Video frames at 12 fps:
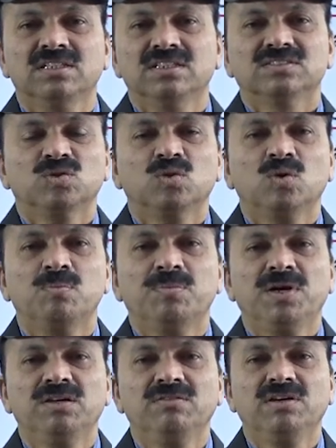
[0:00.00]
So
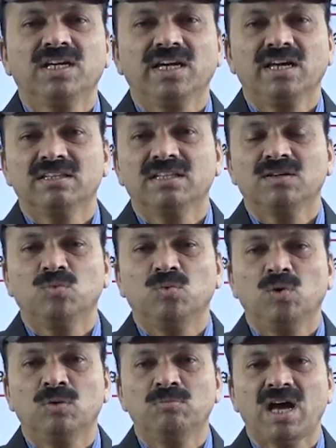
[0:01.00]
nobody will care that
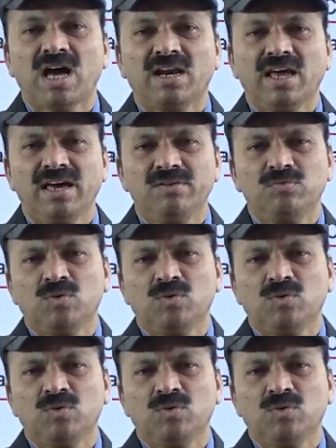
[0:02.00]
old man, hey,